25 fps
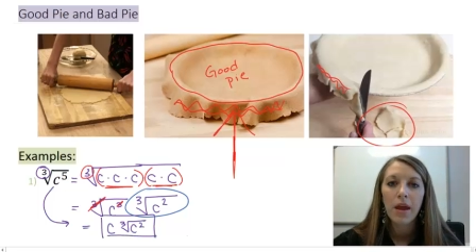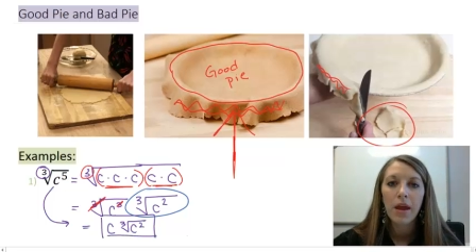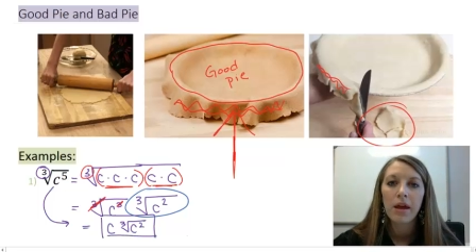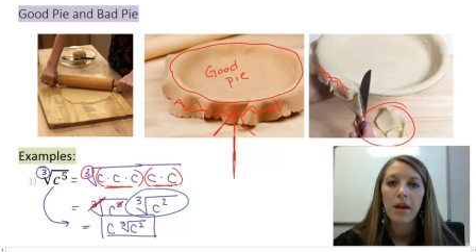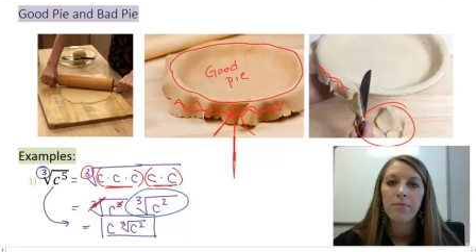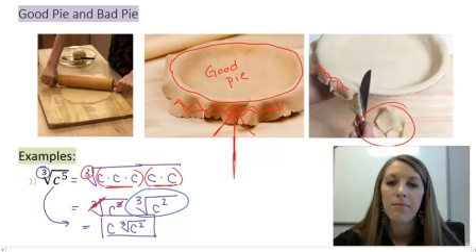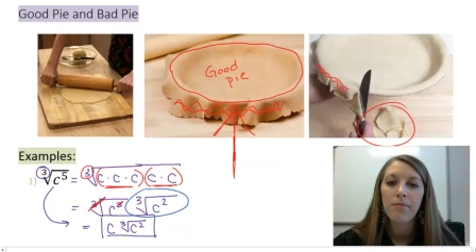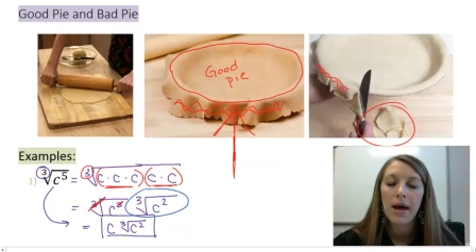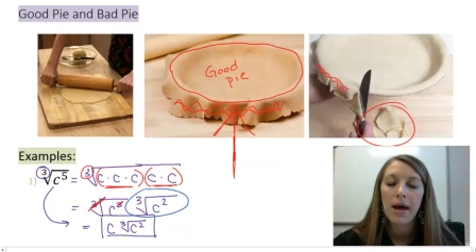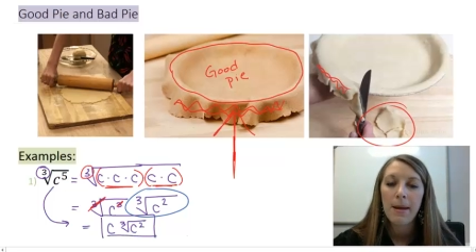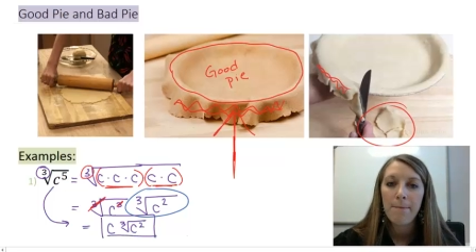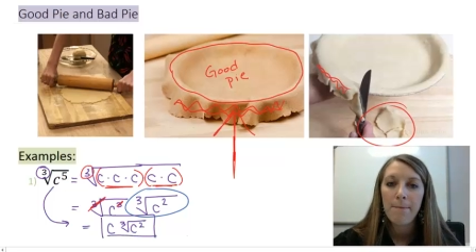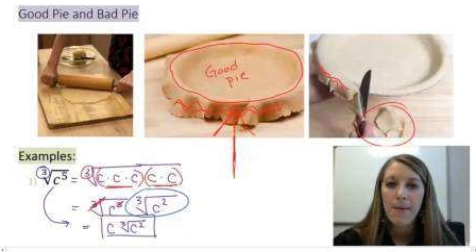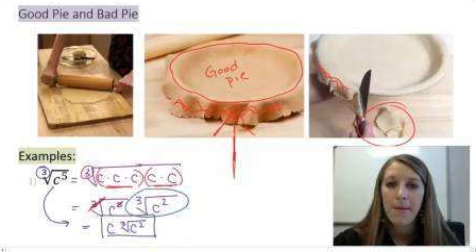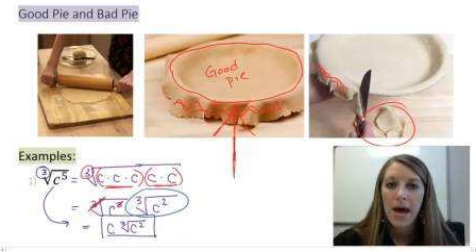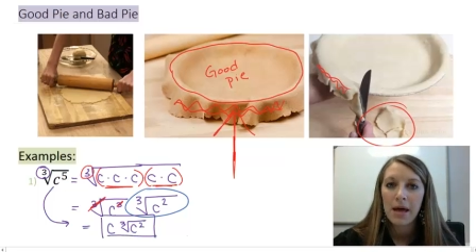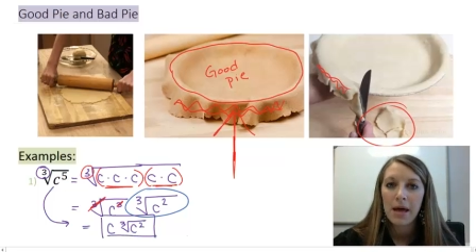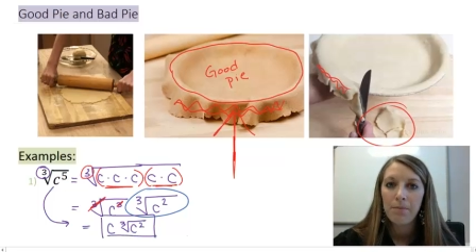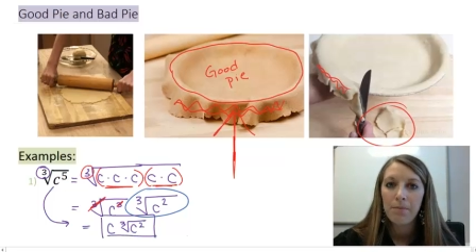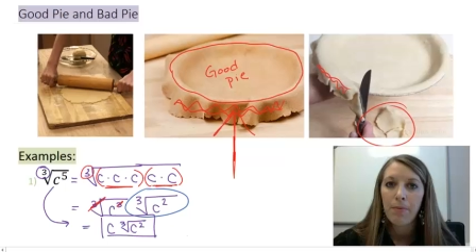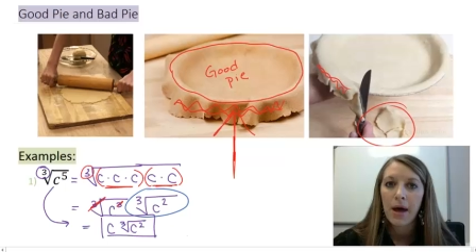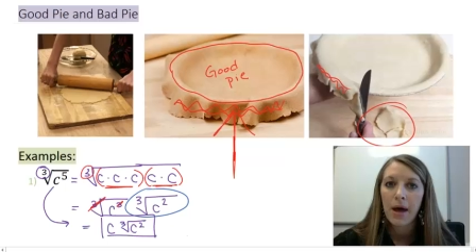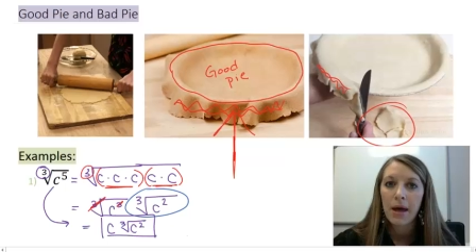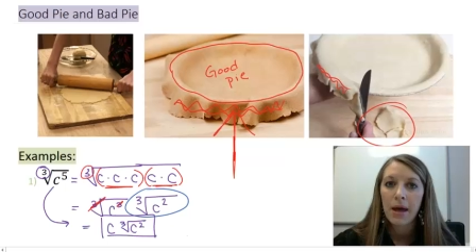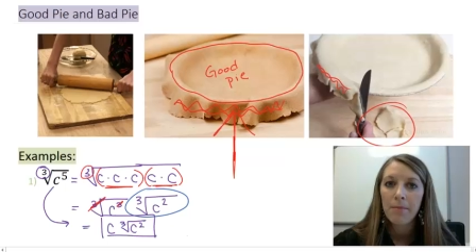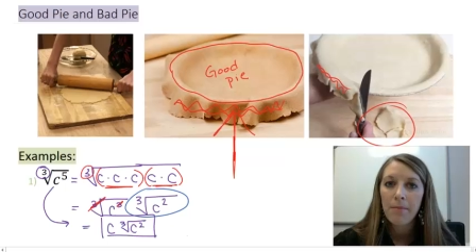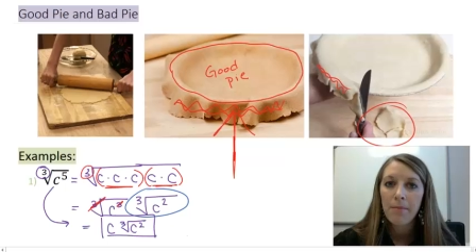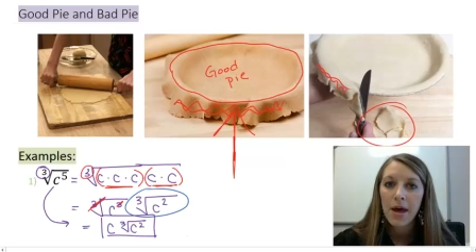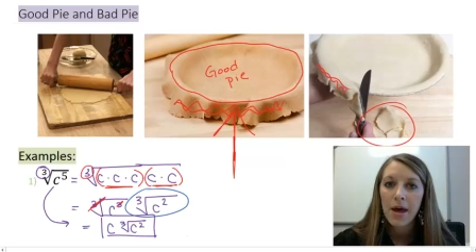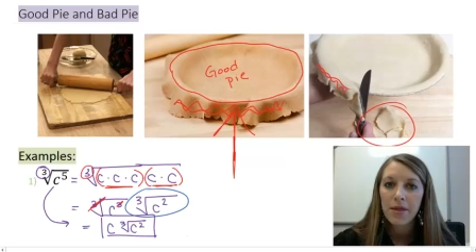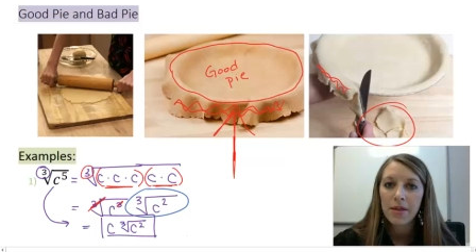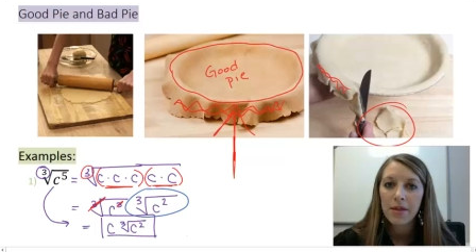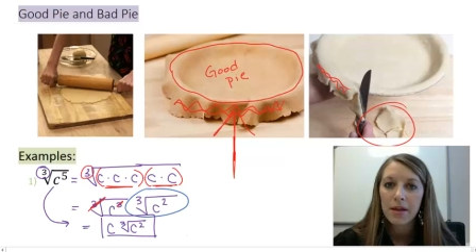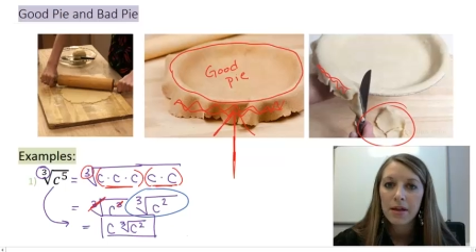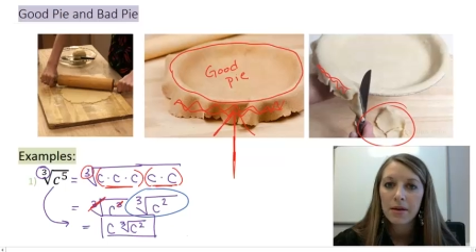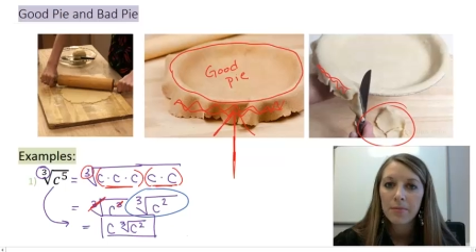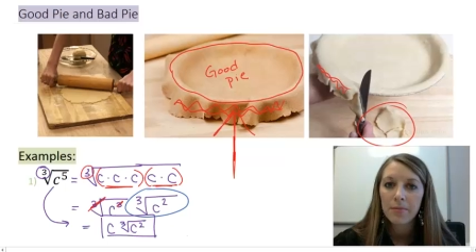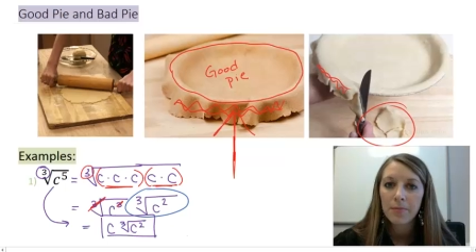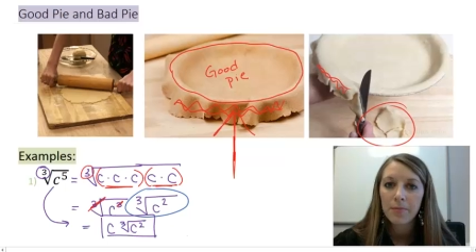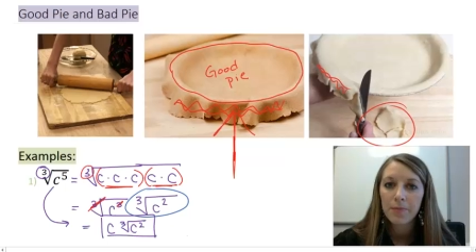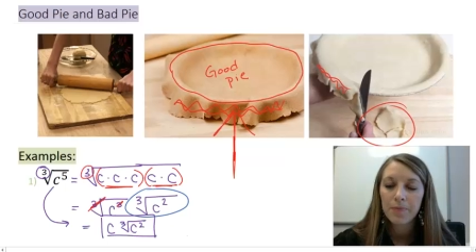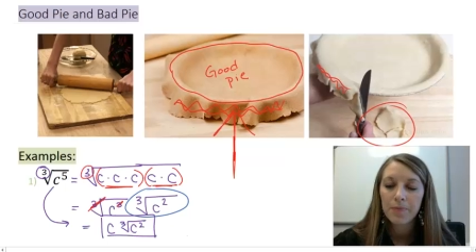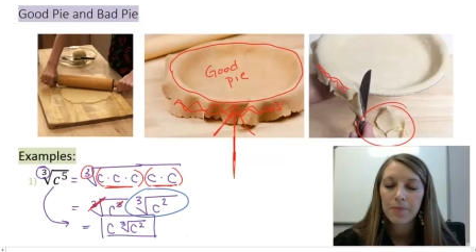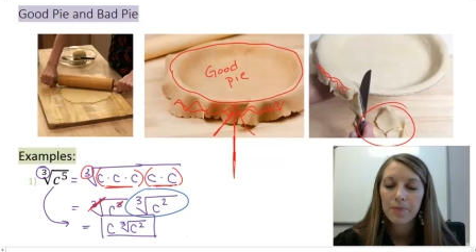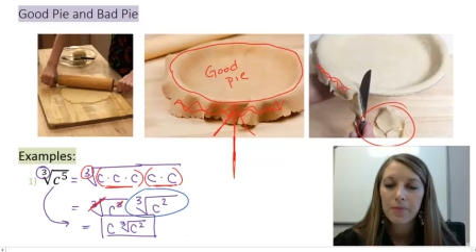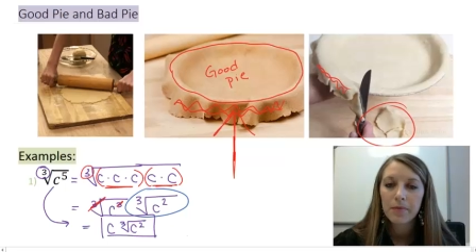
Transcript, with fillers: and my bad pie method.